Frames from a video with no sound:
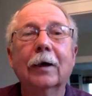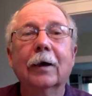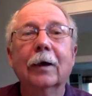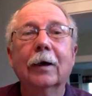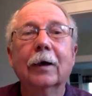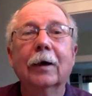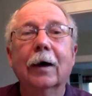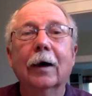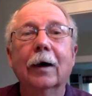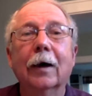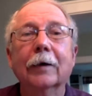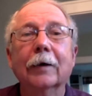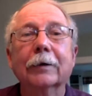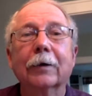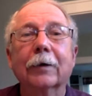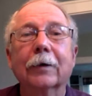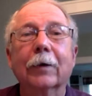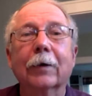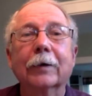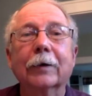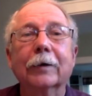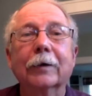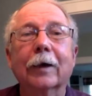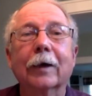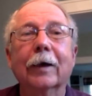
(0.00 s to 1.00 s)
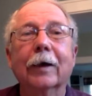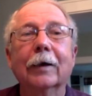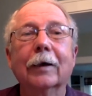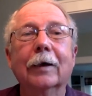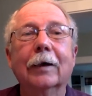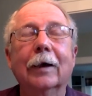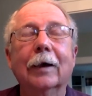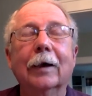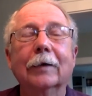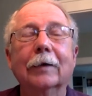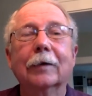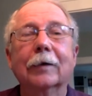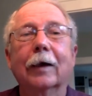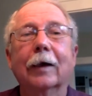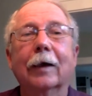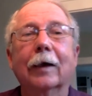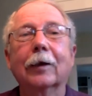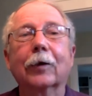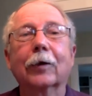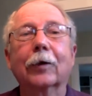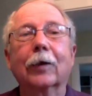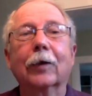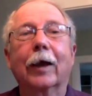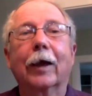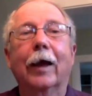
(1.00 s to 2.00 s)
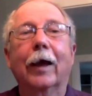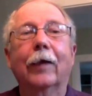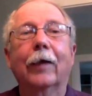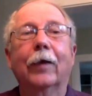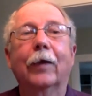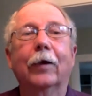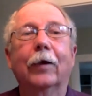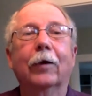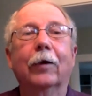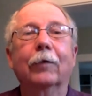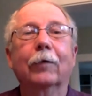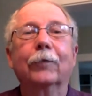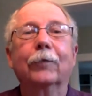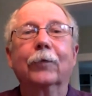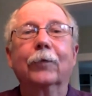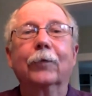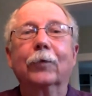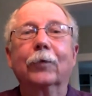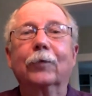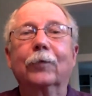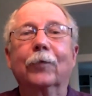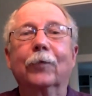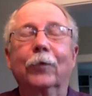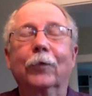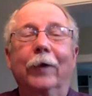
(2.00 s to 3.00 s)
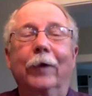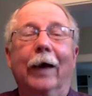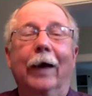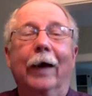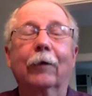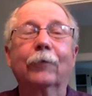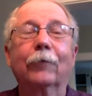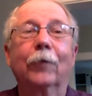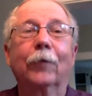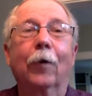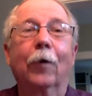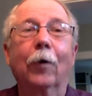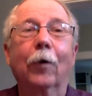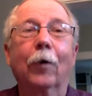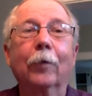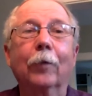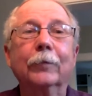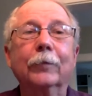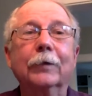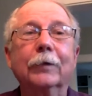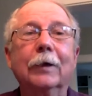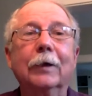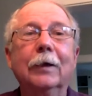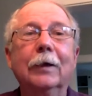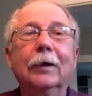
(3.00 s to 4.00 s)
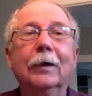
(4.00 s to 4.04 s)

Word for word: Uh, so as they, as they clear land there for, for cattle farms,